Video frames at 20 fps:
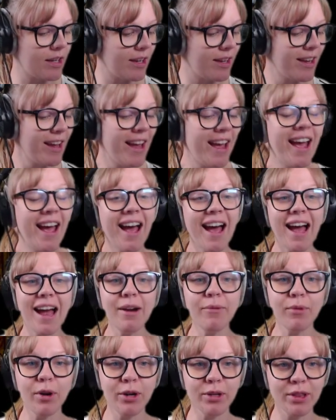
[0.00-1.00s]
I,
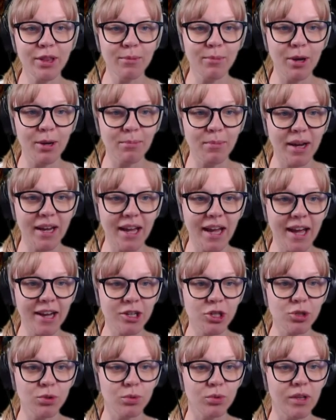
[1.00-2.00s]
I wrote them on my
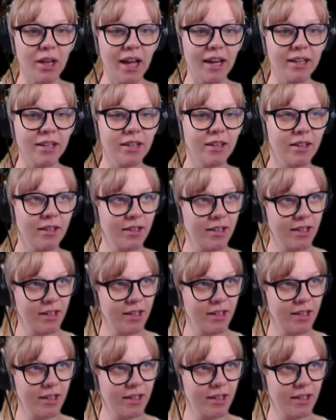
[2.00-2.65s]
actual, like,